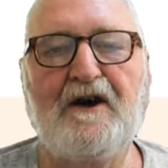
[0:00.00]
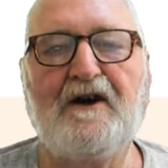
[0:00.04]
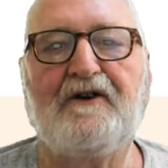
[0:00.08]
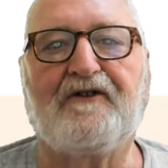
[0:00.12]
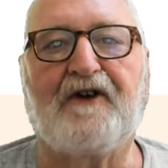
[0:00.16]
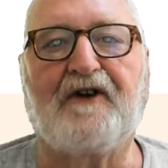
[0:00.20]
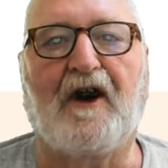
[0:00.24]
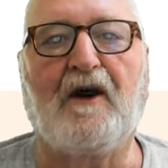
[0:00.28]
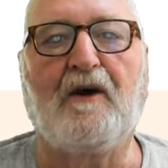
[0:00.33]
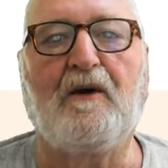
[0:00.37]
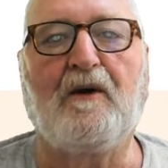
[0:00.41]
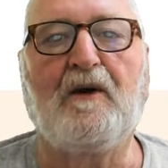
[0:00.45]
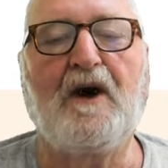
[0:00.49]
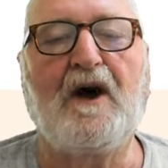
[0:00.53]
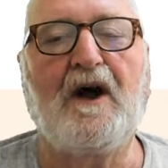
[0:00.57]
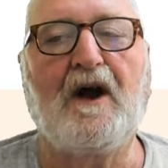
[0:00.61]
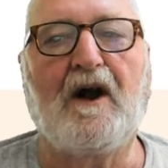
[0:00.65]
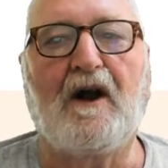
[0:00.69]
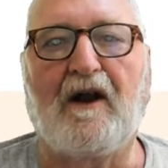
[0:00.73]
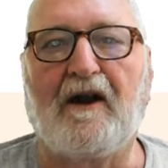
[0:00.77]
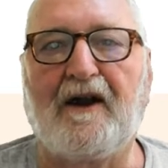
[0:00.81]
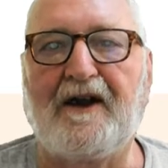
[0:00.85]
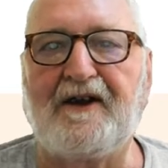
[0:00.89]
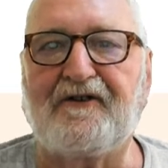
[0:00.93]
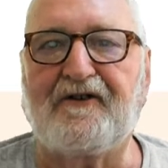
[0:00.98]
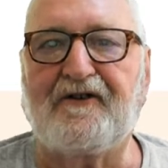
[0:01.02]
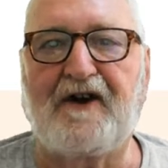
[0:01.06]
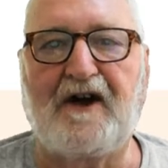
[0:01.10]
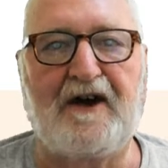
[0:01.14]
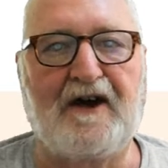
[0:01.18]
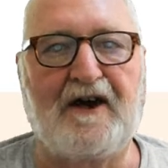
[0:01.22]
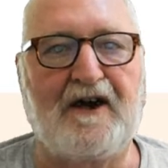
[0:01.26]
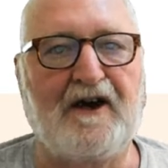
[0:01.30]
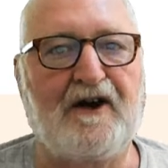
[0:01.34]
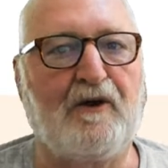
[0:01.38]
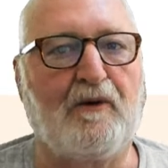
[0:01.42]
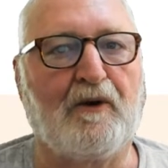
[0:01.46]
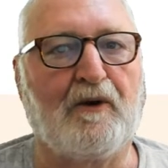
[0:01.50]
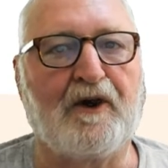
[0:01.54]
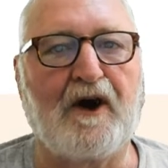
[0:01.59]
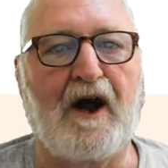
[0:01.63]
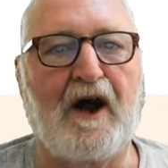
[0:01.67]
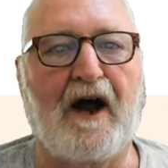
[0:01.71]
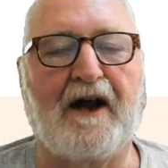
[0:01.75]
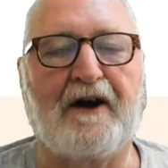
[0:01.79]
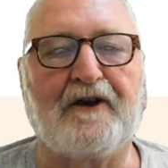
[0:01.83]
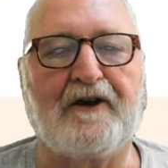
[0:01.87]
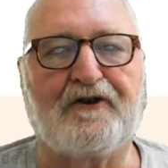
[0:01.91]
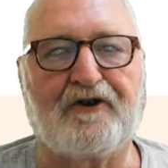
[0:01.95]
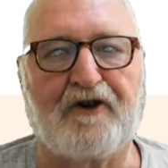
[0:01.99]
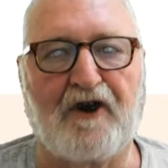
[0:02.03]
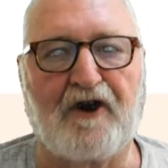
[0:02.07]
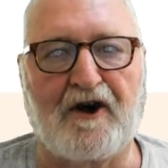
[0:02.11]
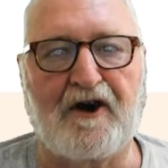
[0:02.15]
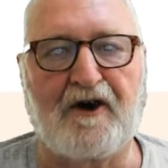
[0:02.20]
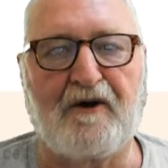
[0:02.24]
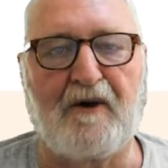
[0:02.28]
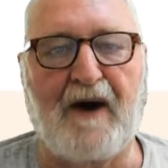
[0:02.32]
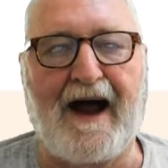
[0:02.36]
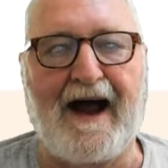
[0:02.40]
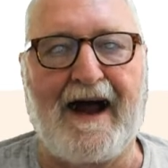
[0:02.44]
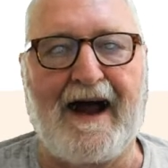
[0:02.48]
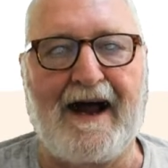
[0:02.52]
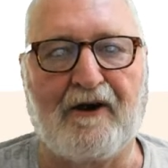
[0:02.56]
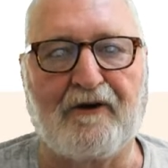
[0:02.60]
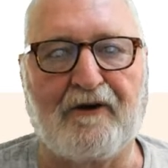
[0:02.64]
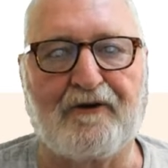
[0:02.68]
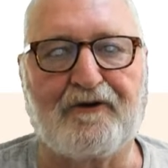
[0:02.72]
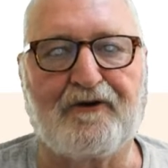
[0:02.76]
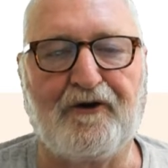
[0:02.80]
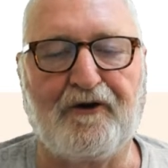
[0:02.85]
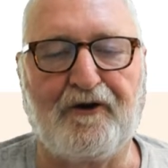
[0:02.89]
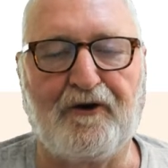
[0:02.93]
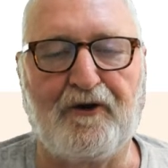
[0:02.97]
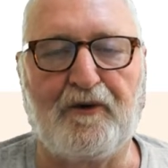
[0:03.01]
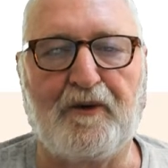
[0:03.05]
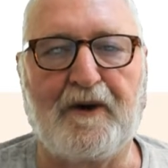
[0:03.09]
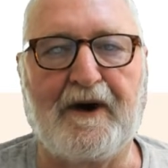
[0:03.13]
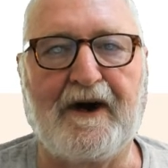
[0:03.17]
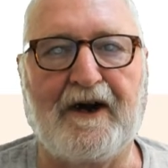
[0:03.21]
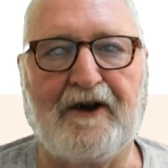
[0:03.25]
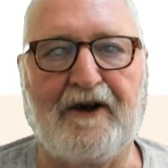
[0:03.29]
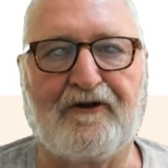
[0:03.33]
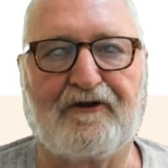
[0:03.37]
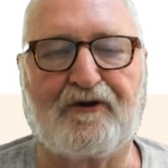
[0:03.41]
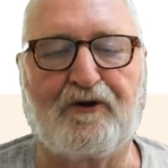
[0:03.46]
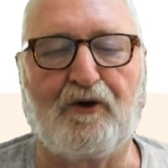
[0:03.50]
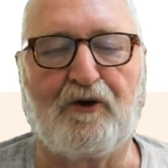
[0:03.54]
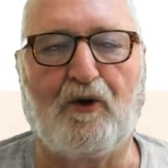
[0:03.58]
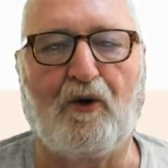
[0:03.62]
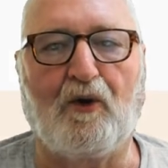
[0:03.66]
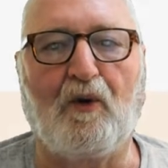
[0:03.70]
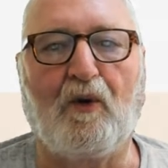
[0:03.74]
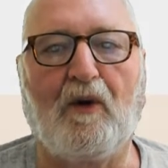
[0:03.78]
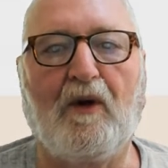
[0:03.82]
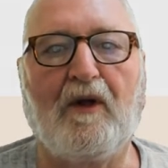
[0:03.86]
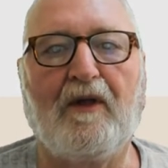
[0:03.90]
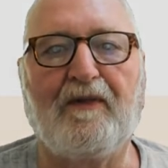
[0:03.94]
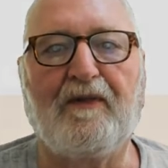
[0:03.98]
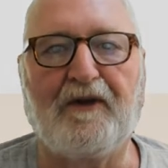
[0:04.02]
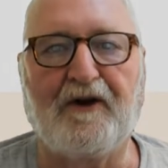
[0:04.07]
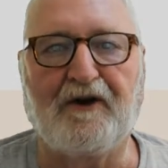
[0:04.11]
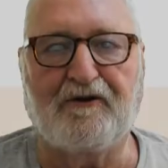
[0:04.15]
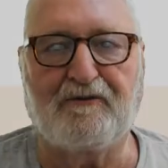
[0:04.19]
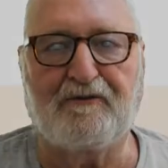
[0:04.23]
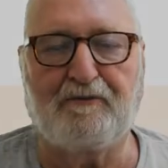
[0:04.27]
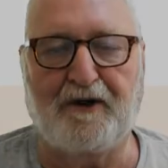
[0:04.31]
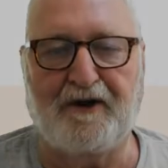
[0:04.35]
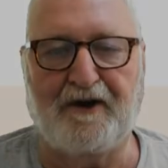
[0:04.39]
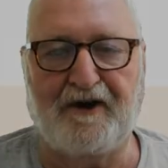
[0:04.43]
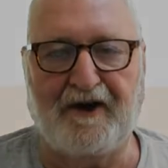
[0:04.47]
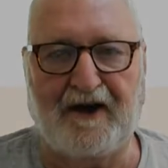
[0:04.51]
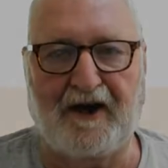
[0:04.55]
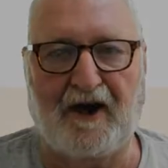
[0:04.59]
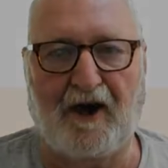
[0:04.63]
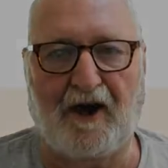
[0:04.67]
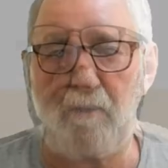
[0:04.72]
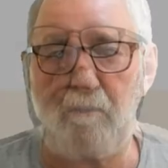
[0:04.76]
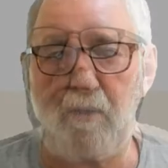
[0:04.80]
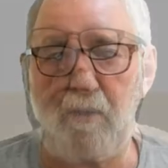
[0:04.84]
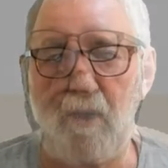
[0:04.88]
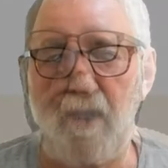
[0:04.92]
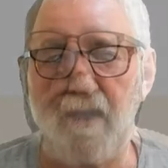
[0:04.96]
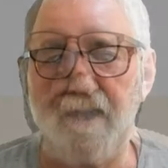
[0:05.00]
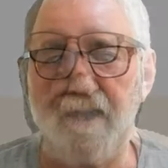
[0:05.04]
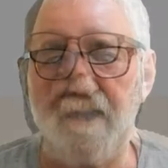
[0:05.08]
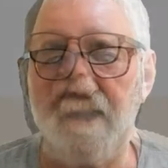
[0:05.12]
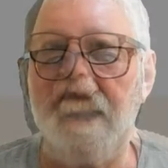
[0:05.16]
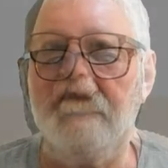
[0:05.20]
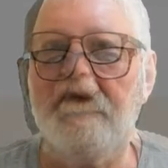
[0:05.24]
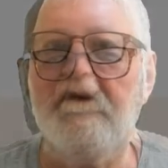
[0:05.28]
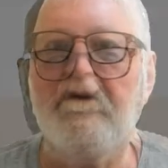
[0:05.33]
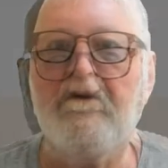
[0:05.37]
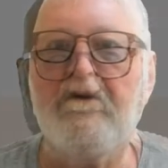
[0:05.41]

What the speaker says: So let's get into it and show you how to install this particular plugin.